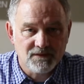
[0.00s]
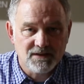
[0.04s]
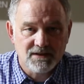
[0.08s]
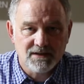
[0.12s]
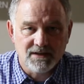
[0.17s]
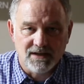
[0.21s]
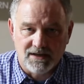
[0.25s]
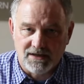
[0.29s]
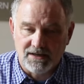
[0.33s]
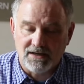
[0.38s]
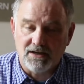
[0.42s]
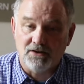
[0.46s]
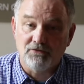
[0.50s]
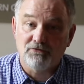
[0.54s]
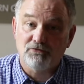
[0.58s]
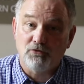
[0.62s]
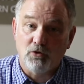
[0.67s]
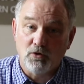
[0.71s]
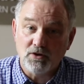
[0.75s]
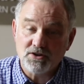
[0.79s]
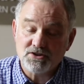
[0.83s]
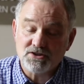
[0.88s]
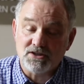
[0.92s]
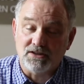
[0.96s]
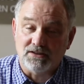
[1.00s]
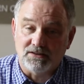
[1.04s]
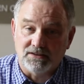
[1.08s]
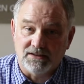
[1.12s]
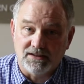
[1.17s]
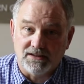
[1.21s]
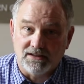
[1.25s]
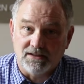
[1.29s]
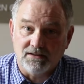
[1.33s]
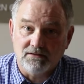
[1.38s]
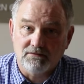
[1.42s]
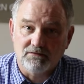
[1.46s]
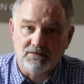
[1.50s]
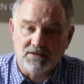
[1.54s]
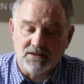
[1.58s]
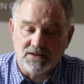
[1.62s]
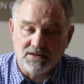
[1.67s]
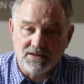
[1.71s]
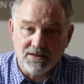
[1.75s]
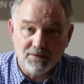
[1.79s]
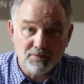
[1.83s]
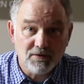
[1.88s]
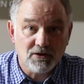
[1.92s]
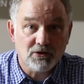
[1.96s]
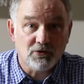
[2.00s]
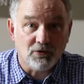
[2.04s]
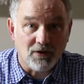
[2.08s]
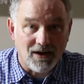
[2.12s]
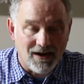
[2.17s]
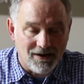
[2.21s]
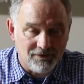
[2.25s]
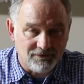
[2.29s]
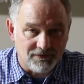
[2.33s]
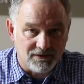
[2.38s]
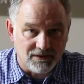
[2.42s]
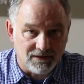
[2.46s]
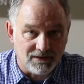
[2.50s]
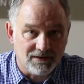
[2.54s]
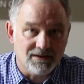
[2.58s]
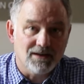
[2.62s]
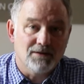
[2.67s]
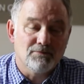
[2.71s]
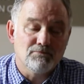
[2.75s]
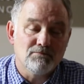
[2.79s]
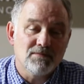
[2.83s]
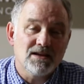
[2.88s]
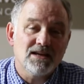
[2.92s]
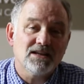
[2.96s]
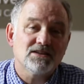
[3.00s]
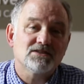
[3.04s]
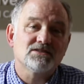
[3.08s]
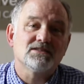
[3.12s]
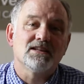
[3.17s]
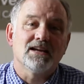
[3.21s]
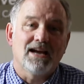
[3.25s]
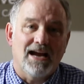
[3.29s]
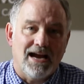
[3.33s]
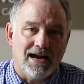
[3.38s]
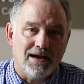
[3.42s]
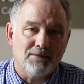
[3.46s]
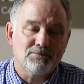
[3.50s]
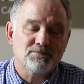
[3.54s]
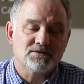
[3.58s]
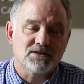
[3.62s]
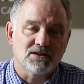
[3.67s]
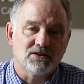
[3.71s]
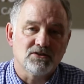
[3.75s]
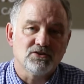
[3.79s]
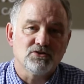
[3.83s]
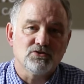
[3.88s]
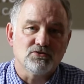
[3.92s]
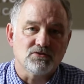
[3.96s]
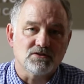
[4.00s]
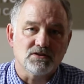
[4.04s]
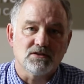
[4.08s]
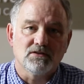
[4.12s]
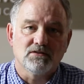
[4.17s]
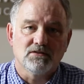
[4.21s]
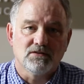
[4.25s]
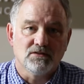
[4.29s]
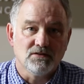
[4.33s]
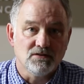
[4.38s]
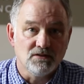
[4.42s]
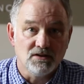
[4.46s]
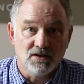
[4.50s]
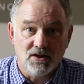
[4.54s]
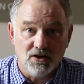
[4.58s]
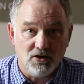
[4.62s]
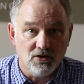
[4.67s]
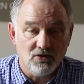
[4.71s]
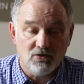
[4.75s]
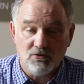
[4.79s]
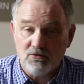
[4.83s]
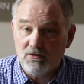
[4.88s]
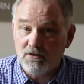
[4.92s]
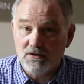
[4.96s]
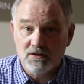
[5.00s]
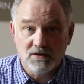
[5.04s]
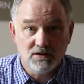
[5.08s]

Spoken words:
And unfortunately, the demographic that meets the absolute no